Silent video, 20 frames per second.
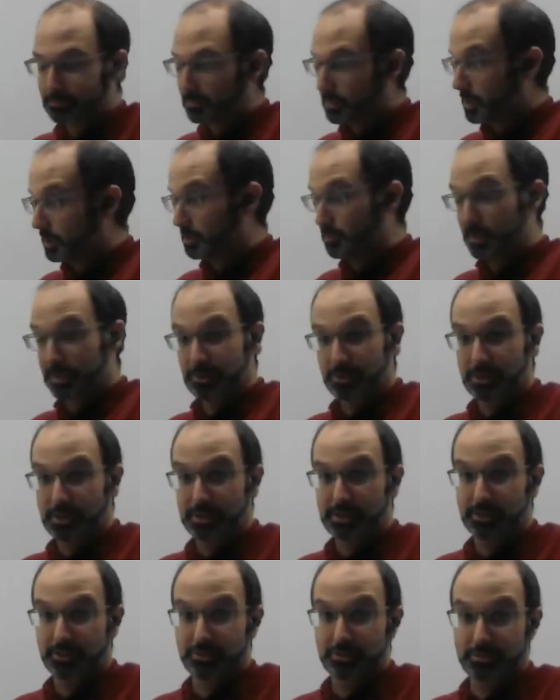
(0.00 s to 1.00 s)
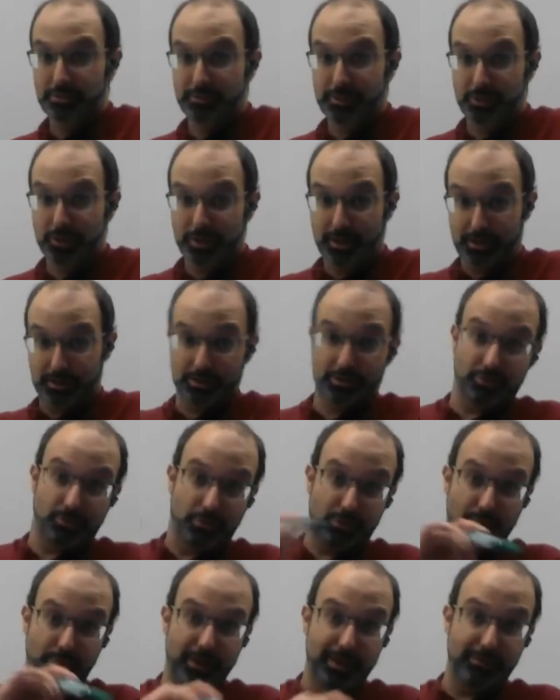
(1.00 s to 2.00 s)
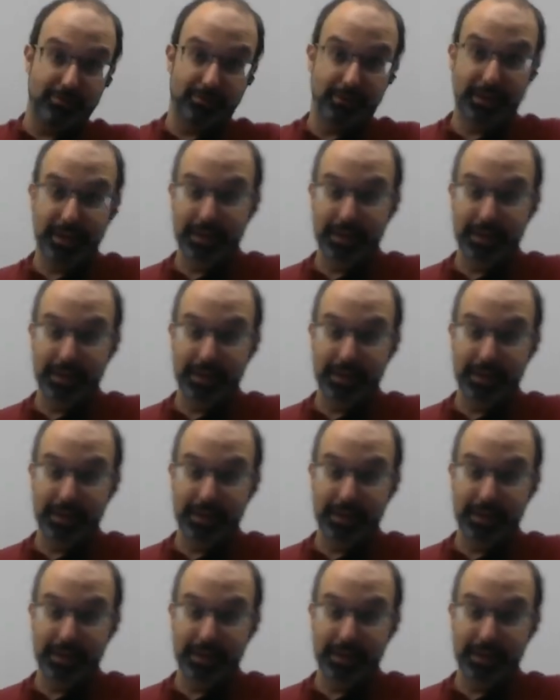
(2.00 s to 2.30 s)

Not to mention, it tells you how much you got to store away for